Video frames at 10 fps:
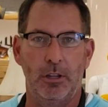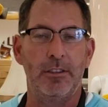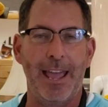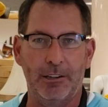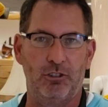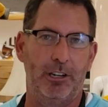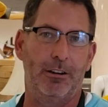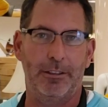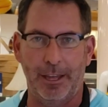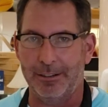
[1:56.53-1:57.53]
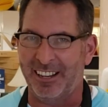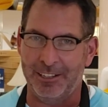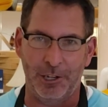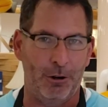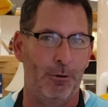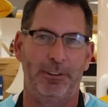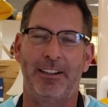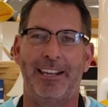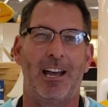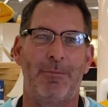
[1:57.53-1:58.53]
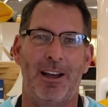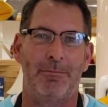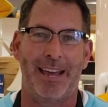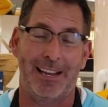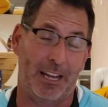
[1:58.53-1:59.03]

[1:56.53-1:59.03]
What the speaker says: next year that hopefully they come on back.